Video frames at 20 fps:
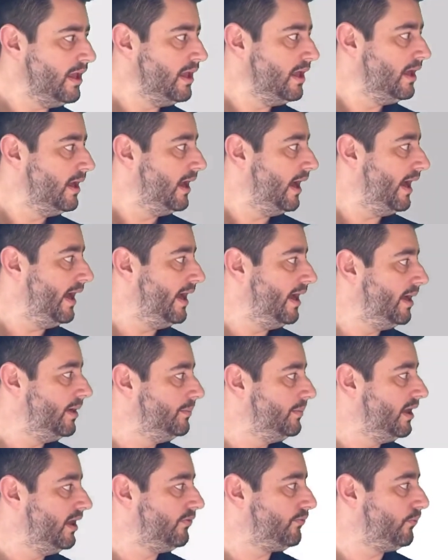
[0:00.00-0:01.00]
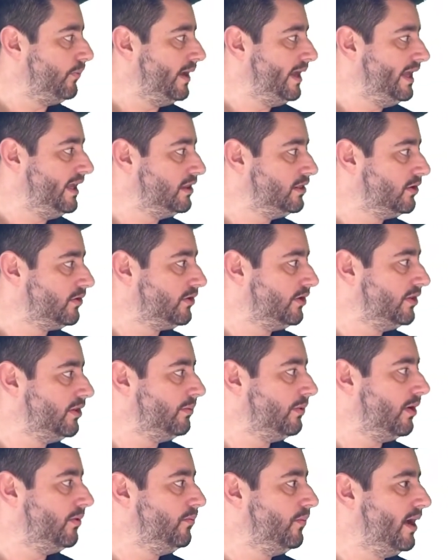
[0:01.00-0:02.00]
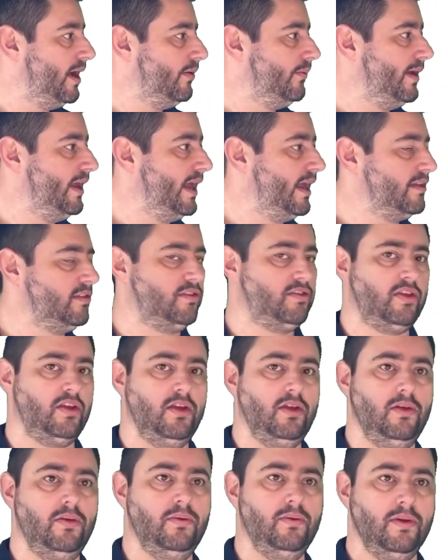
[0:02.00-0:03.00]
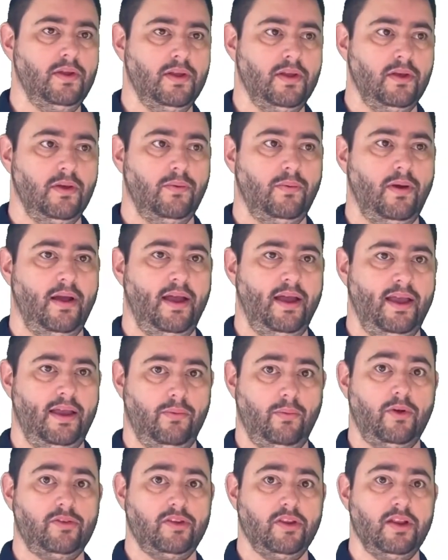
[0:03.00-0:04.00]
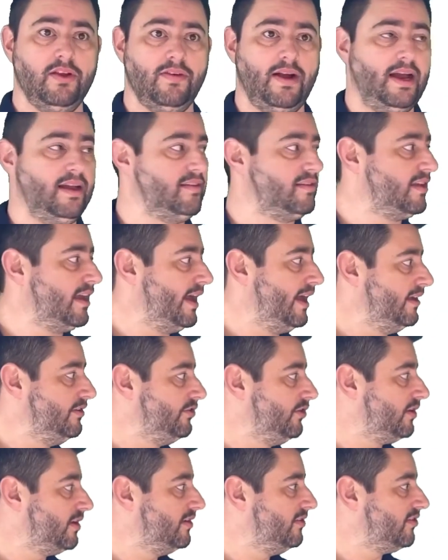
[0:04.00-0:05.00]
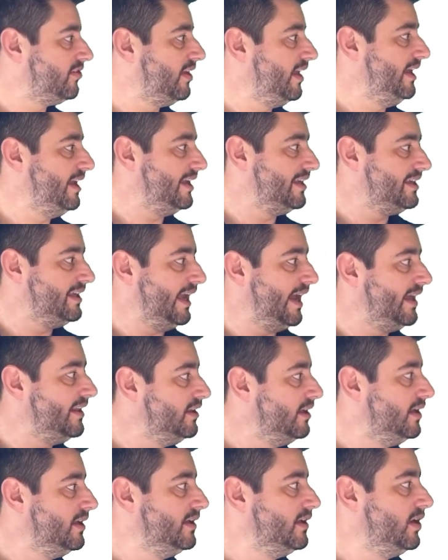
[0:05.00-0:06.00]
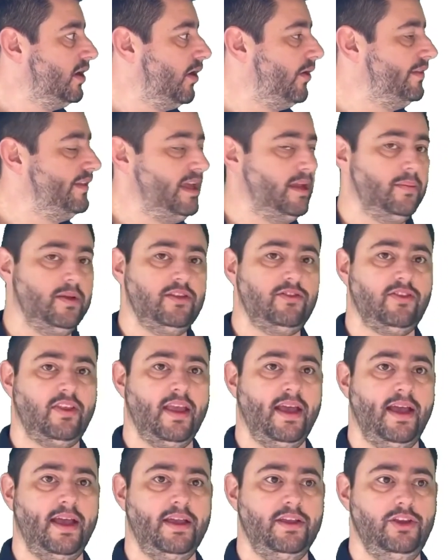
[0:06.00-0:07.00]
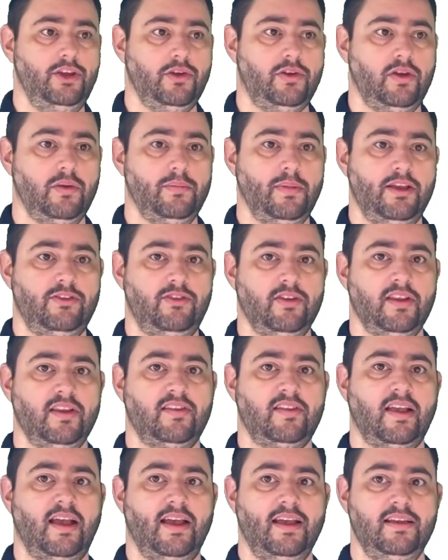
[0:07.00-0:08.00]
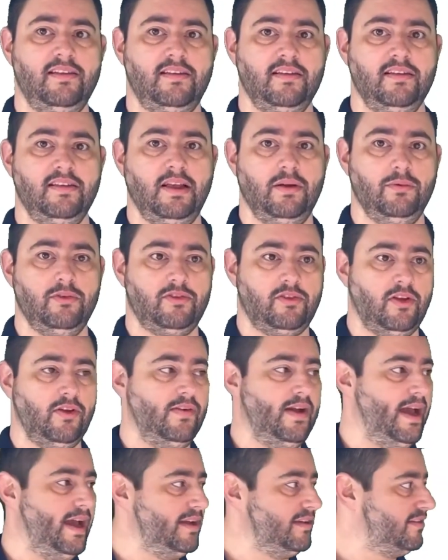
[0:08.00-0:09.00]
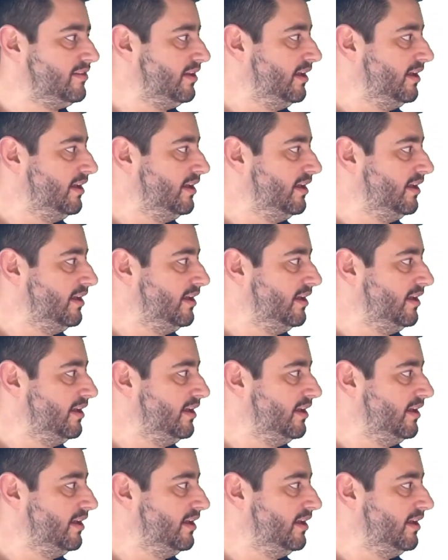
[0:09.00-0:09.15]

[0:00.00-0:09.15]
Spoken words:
If we look at the one where where it wasn't the right size, you can see again on the image there, you can measure the side that was correct,